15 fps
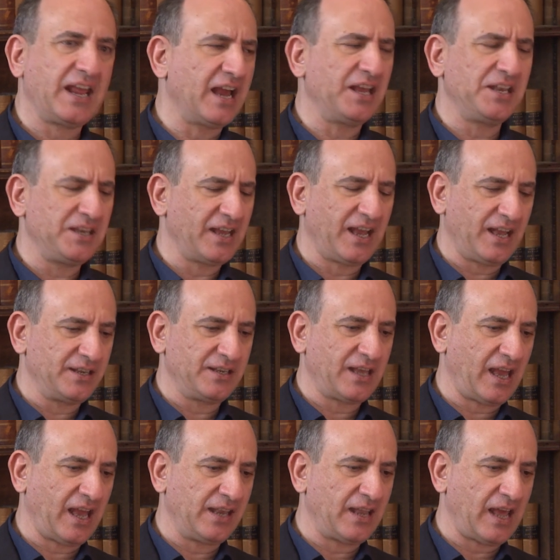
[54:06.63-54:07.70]
And, and,
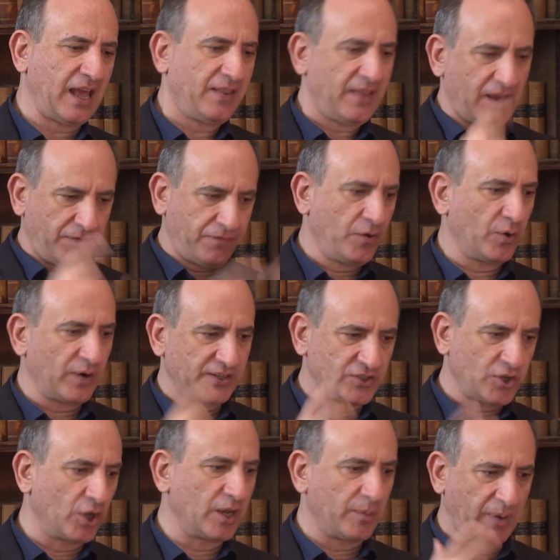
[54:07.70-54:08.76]
and, and therefore it's
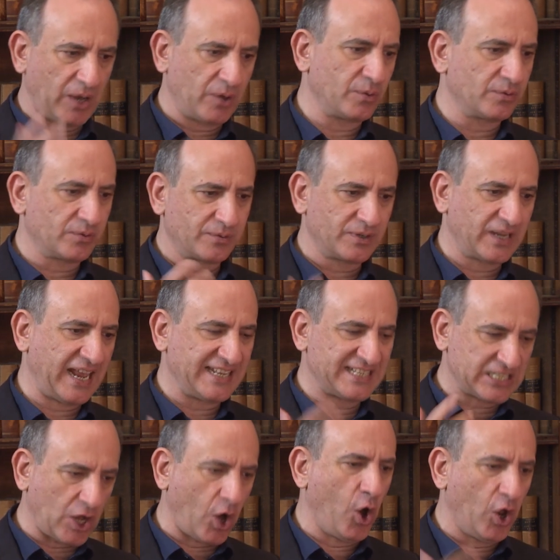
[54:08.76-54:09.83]
all about,
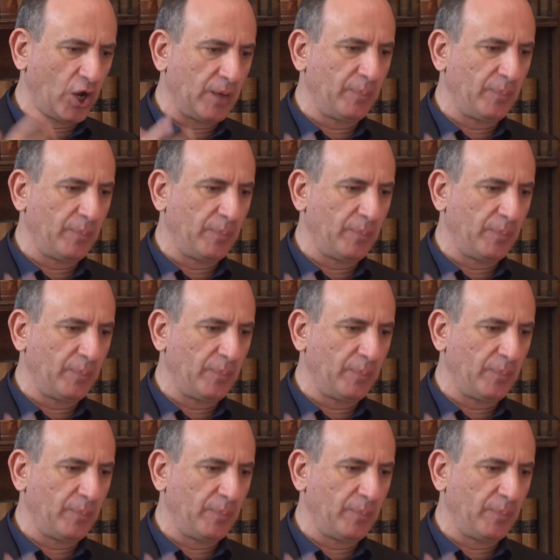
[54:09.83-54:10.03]
it's all